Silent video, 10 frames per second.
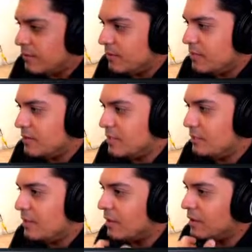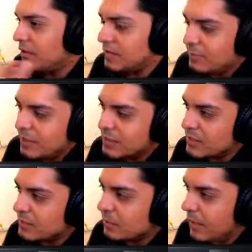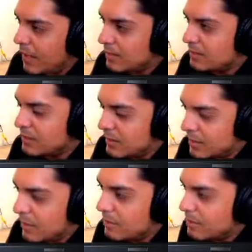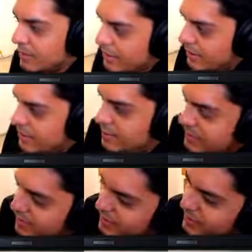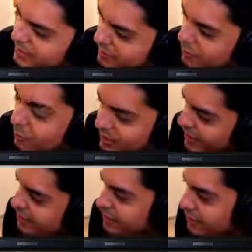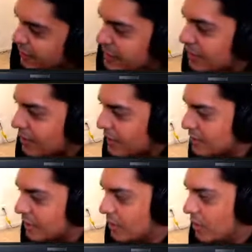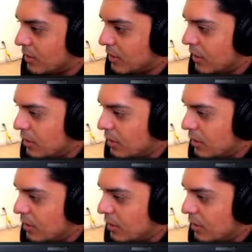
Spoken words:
Doesn't mean it's a bad design, but it's just more technical. That's all I could say about that.